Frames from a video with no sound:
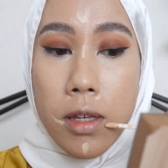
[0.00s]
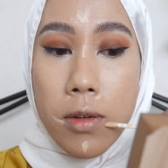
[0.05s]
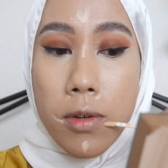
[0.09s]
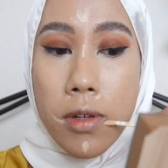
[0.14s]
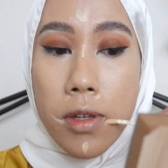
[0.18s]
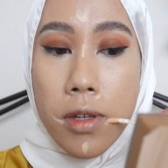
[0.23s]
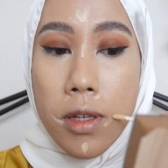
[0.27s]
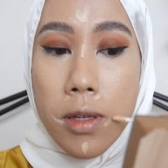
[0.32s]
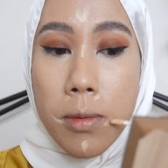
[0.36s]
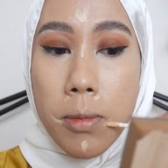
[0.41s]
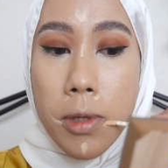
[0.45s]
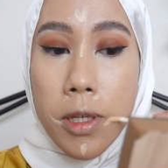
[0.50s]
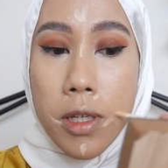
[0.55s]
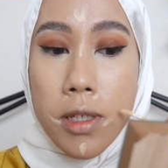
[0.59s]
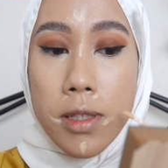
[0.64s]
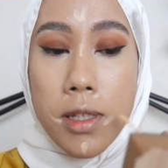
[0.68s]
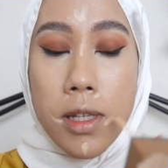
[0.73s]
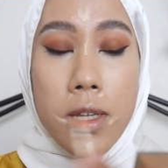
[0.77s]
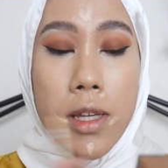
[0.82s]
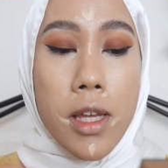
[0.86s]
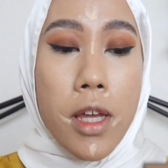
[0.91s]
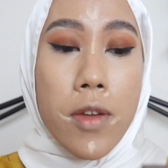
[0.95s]
area here
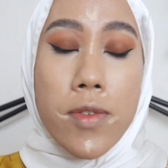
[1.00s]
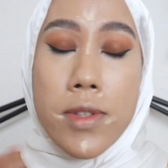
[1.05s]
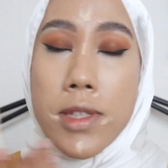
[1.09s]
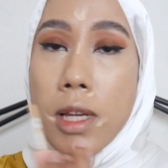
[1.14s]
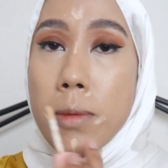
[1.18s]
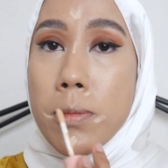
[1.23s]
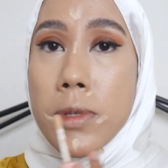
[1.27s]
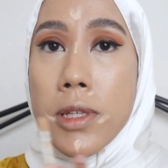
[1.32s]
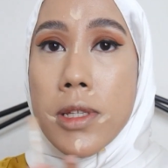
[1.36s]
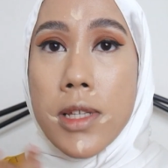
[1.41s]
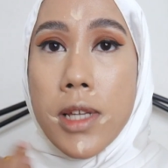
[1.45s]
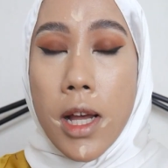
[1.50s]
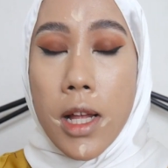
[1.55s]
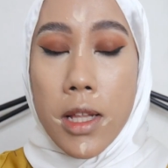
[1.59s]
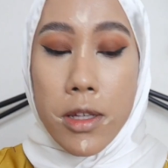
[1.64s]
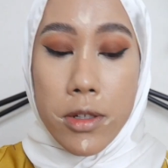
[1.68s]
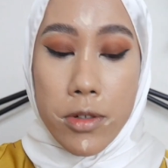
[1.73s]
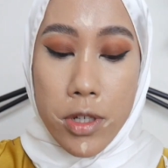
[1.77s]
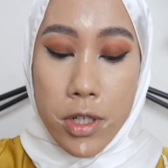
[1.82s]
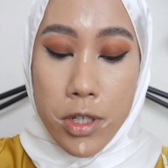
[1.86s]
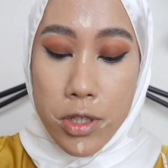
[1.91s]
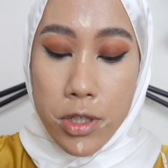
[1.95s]
because I have some
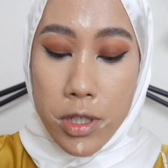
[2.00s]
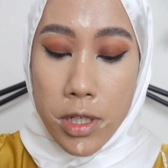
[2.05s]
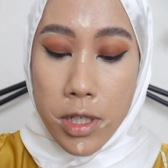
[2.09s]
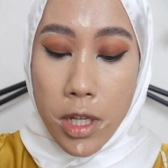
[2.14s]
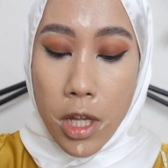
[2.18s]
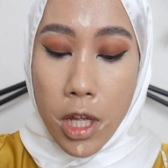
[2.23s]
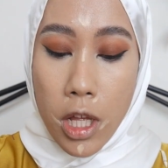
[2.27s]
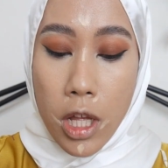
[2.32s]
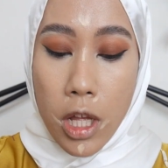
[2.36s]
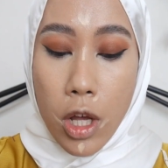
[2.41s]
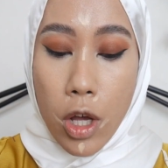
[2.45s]
discoloration